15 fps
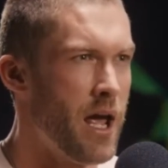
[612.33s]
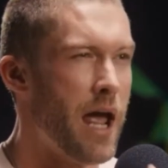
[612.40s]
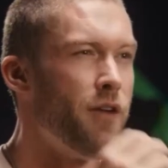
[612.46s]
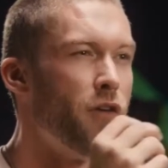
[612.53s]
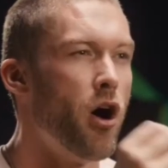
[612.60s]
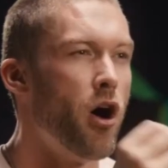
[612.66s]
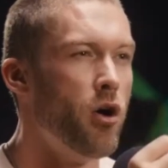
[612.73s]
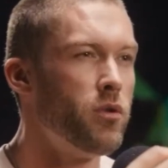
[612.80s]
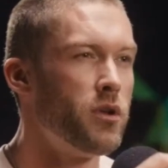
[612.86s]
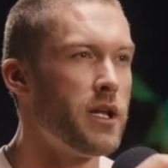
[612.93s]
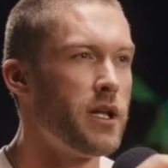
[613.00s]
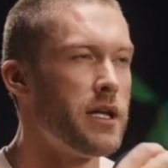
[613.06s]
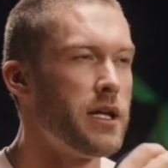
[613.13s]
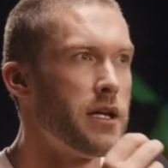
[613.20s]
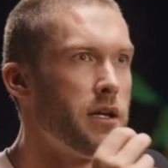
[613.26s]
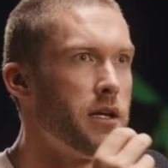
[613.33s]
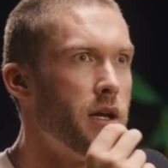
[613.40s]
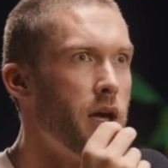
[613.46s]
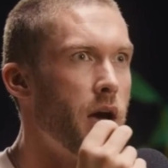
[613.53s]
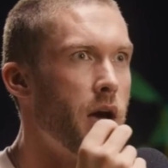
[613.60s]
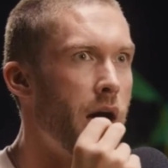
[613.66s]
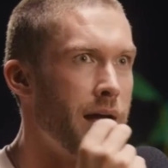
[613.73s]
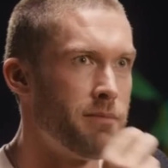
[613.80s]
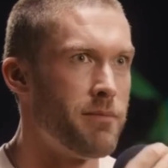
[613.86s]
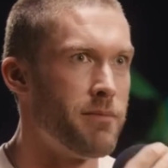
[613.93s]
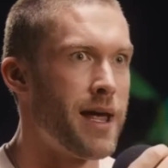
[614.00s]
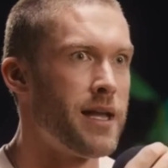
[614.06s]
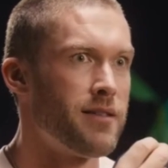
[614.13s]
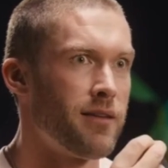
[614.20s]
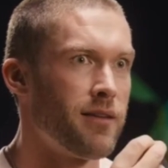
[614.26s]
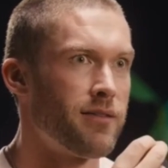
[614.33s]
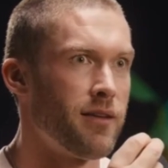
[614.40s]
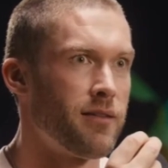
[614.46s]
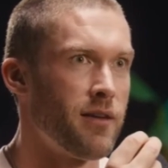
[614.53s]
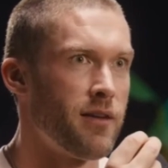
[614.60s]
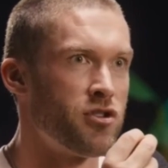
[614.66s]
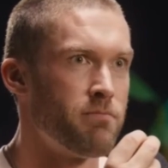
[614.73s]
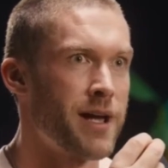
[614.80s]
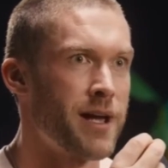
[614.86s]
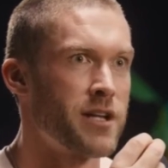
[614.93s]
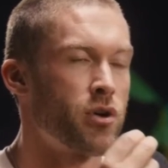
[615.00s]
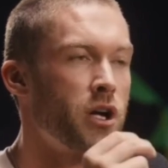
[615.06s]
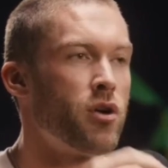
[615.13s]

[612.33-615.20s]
If only yeah. I'd made this decision better,